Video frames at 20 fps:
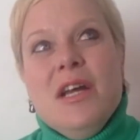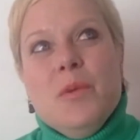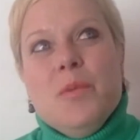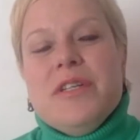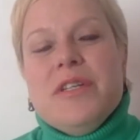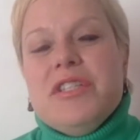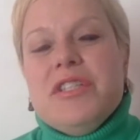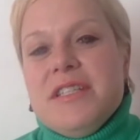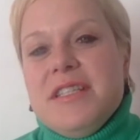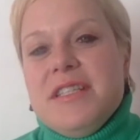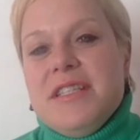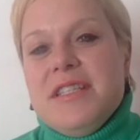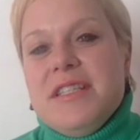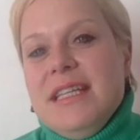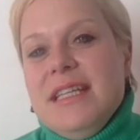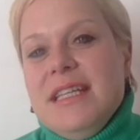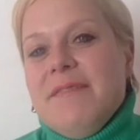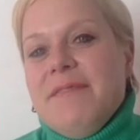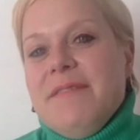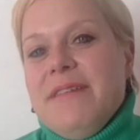which is
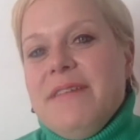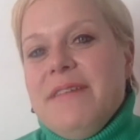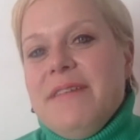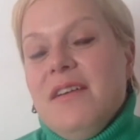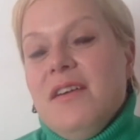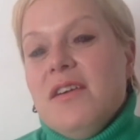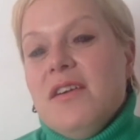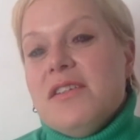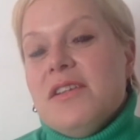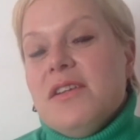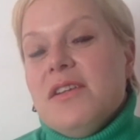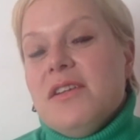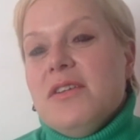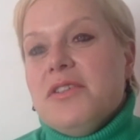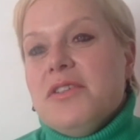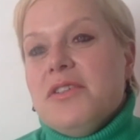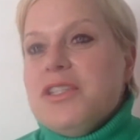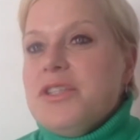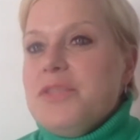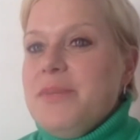dealing with
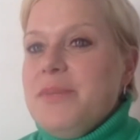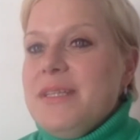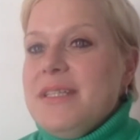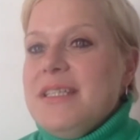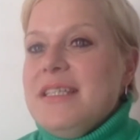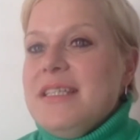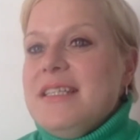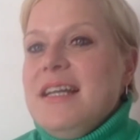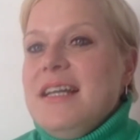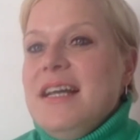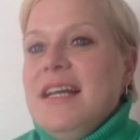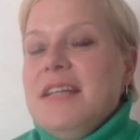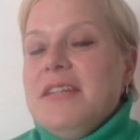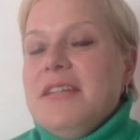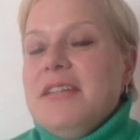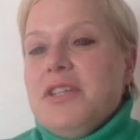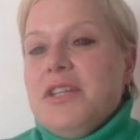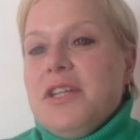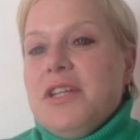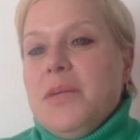conscious business
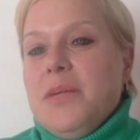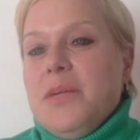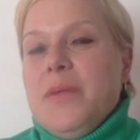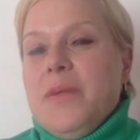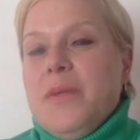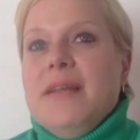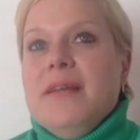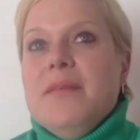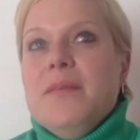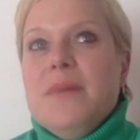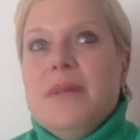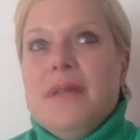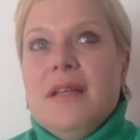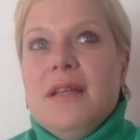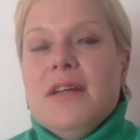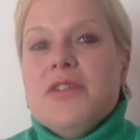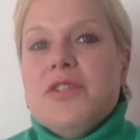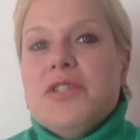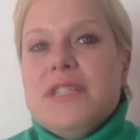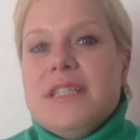culture. We
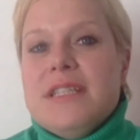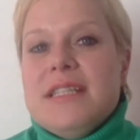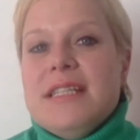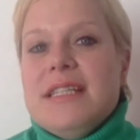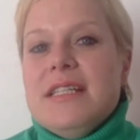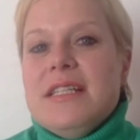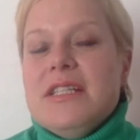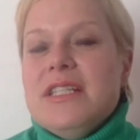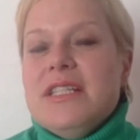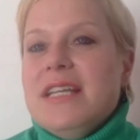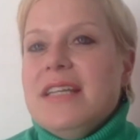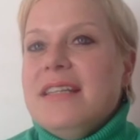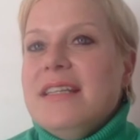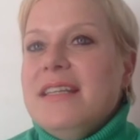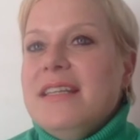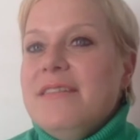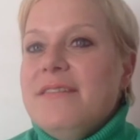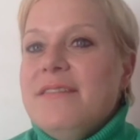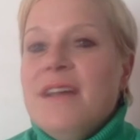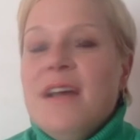launched this
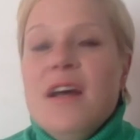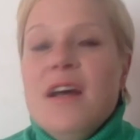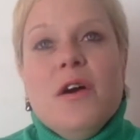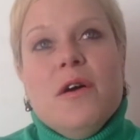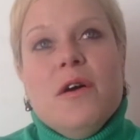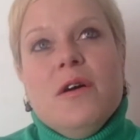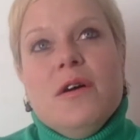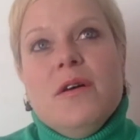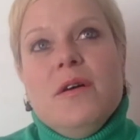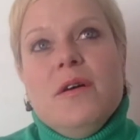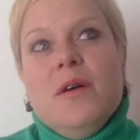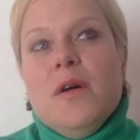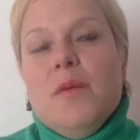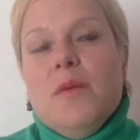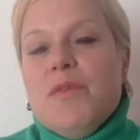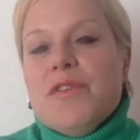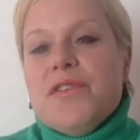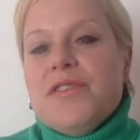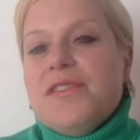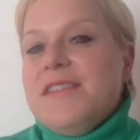initiative
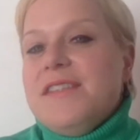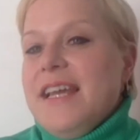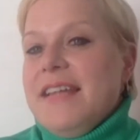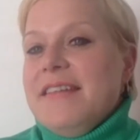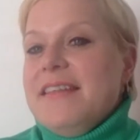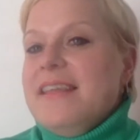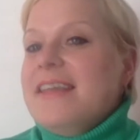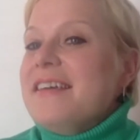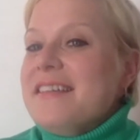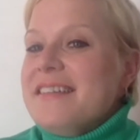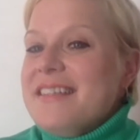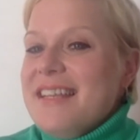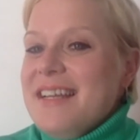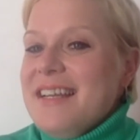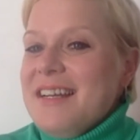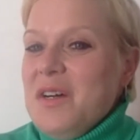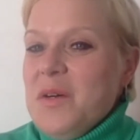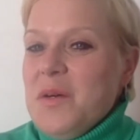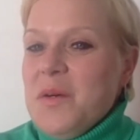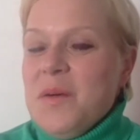almost 10 years
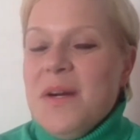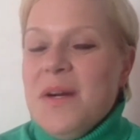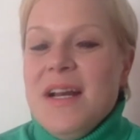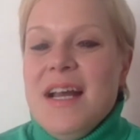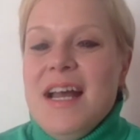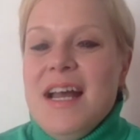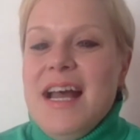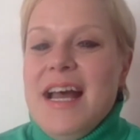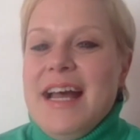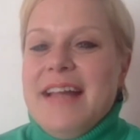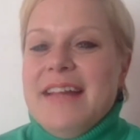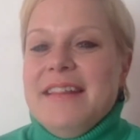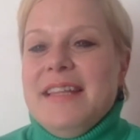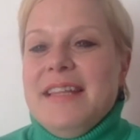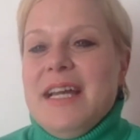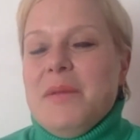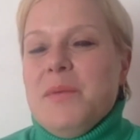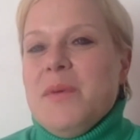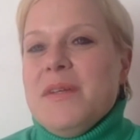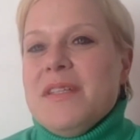ago. And
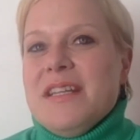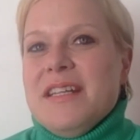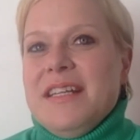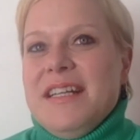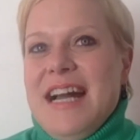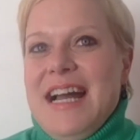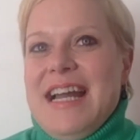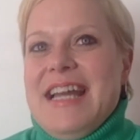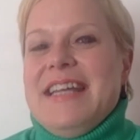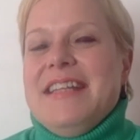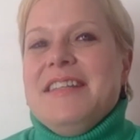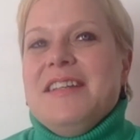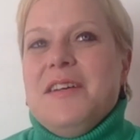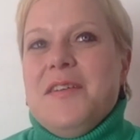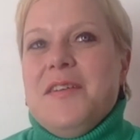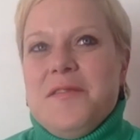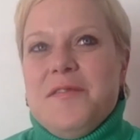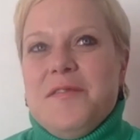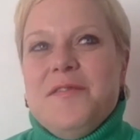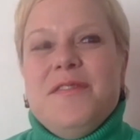that was a kind
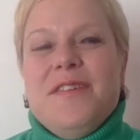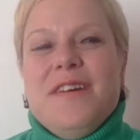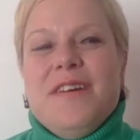of